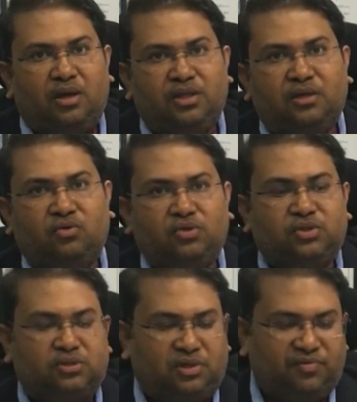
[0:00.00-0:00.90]
either
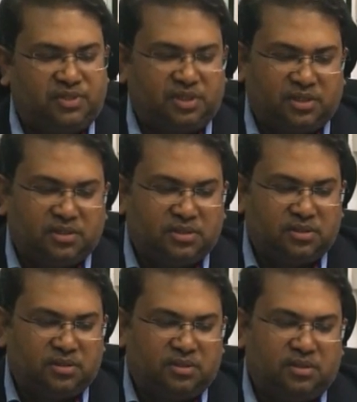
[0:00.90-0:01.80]
goods or
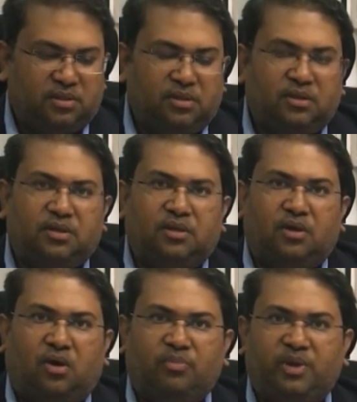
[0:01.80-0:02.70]
services
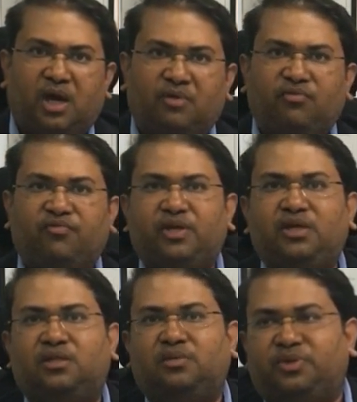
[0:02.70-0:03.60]
on behalf of
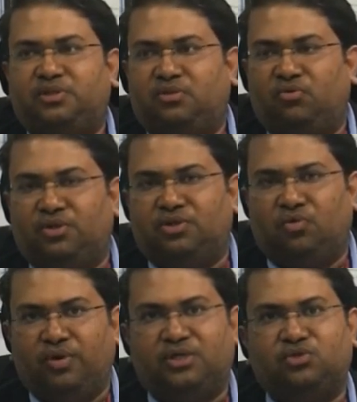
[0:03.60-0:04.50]
any other person who is
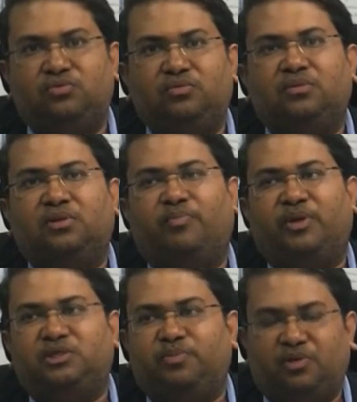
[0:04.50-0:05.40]
known as the
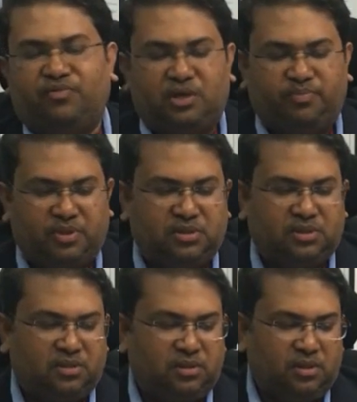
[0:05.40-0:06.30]
principal of that
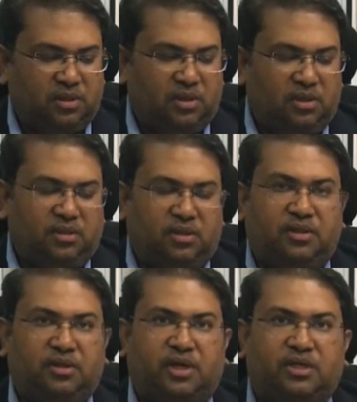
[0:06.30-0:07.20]
person,
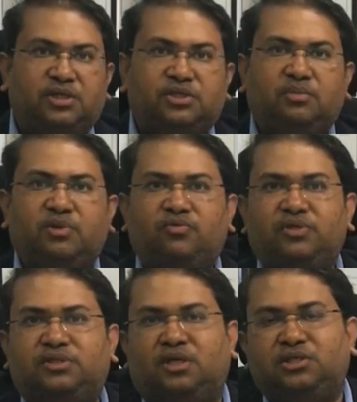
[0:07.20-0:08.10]
then the transaction
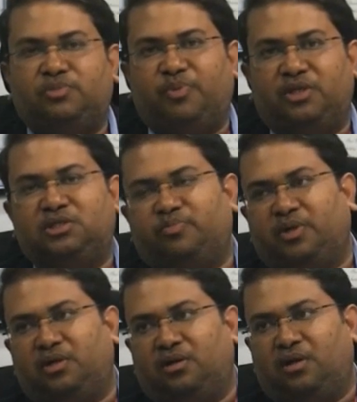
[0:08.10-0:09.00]
between such
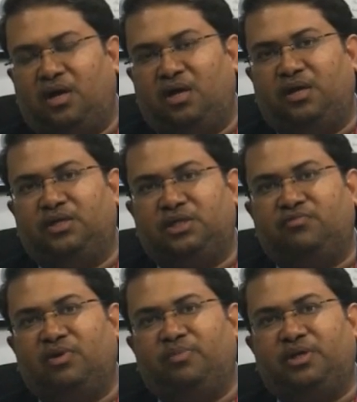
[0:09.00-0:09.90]
principal and
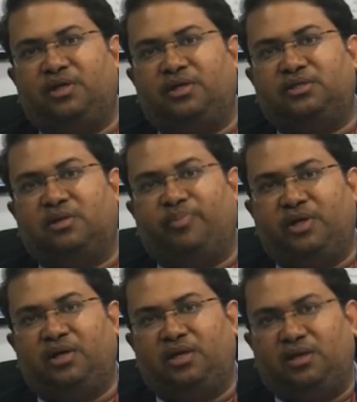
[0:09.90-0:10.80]
agent will be treated
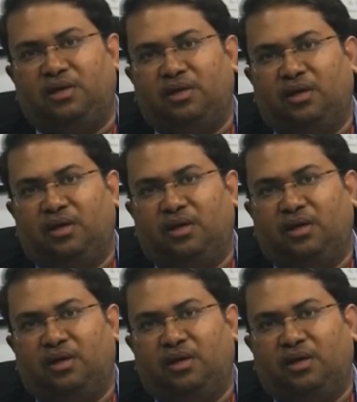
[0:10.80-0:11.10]
separately